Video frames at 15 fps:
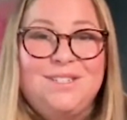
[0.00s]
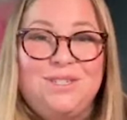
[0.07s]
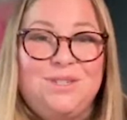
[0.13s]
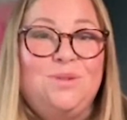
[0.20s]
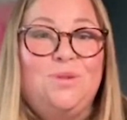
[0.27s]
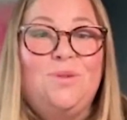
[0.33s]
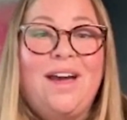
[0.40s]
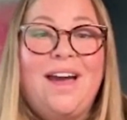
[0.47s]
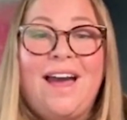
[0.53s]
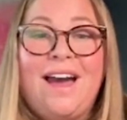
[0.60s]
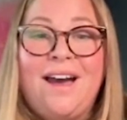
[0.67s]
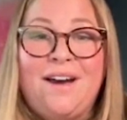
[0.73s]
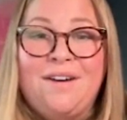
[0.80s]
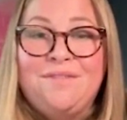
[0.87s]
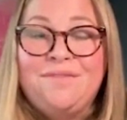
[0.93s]
to
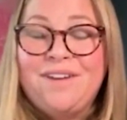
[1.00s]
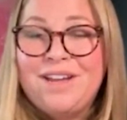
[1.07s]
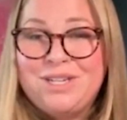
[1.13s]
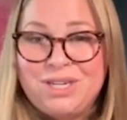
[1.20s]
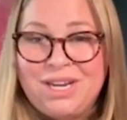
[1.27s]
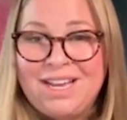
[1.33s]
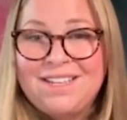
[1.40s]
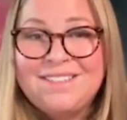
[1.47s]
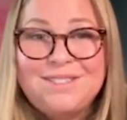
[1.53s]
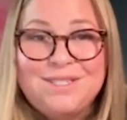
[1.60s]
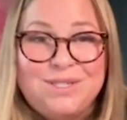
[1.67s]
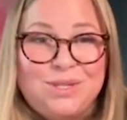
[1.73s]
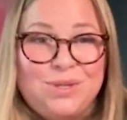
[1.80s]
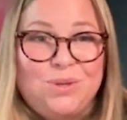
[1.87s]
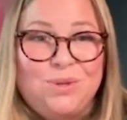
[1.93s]
have a chance
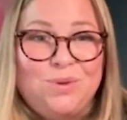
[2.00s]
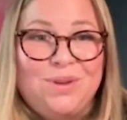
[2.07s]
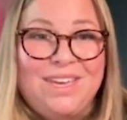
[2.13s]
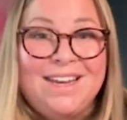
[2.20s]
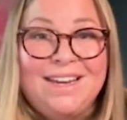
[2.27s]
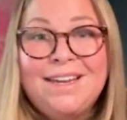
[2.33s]
to get